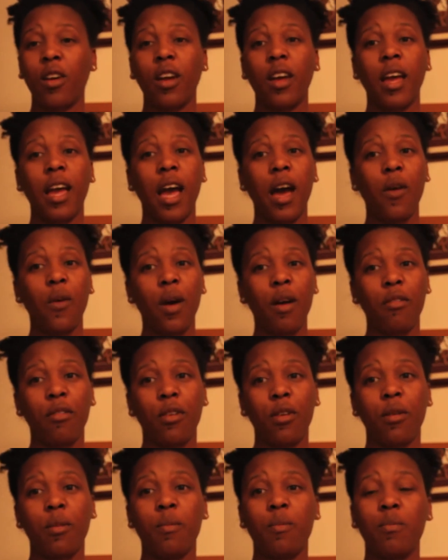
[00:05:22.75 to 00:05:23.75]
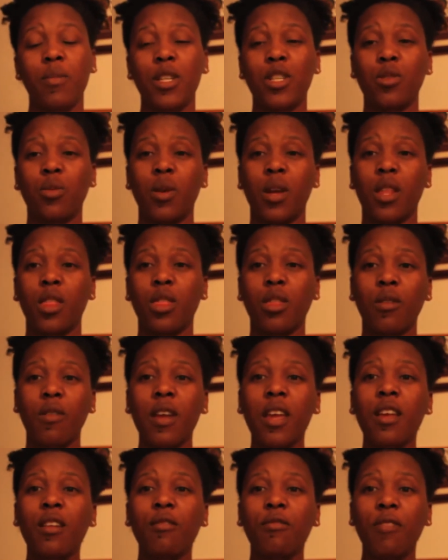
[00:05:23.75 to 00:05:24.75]
However, between
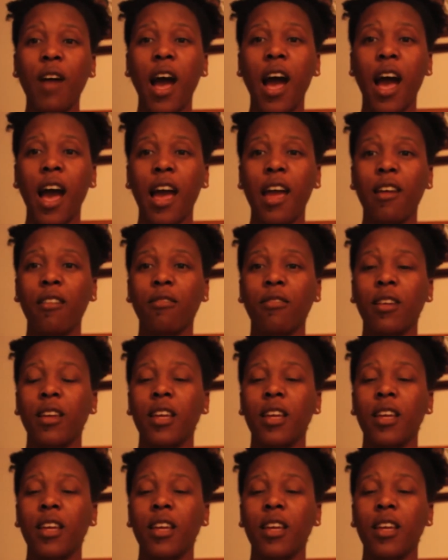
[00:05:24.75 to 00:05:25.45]
3 and 5,